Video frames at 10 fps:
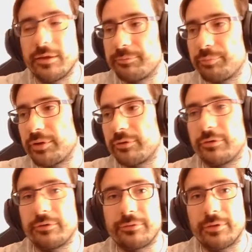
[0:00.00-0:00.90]
spread
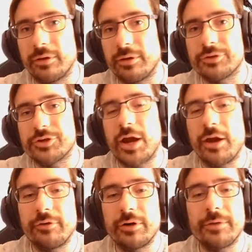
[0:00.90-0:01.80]
across a large
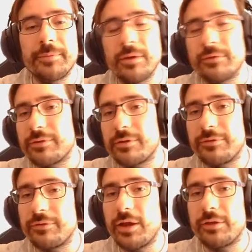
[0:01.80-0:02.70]
area. So
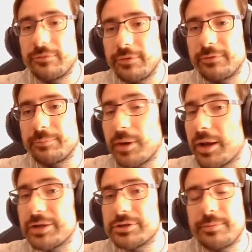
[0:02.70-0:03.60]
the size of this might
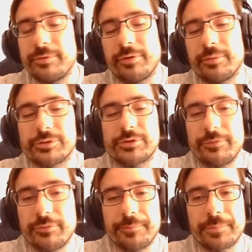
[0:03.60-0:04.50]
actually be very much
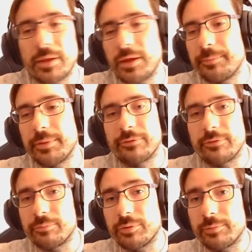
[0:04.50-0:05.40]
different, but that's
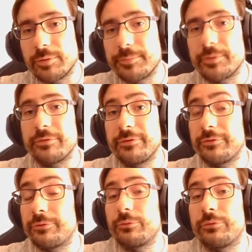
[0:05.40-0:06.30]
no problem because
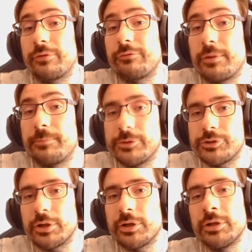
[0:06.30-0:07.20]
this is also very
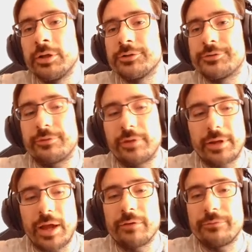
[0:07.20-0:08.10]
modular, just like
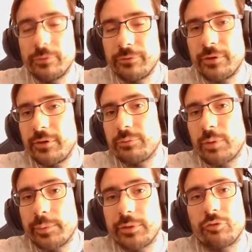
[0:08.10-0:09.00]
our force zones
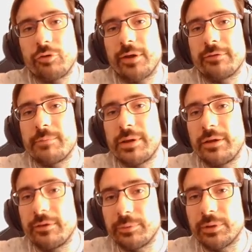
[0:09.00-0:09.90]
where we can create as
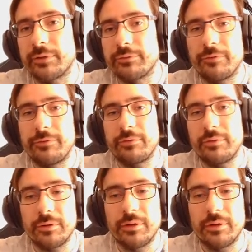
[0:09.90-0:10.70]
many as we like. So if it's not